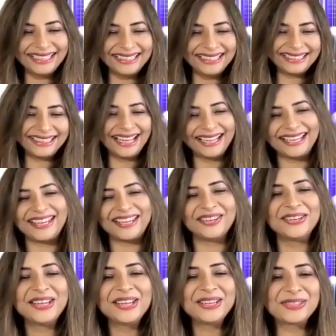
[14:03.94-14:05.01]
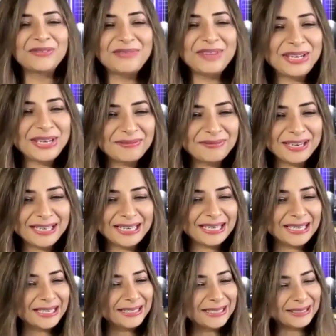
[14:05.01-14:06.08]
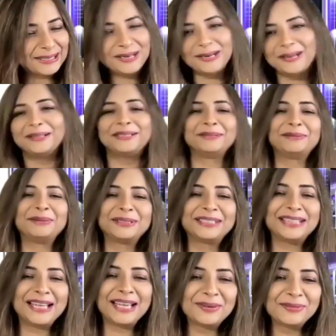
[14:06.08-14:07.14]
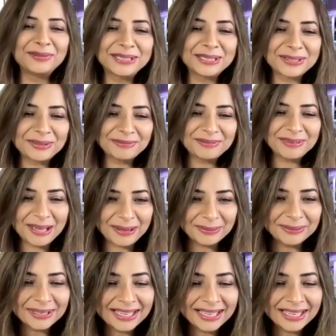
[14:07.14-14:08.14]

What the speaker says: Thank you. So we definitely learned a lot about the languages of love.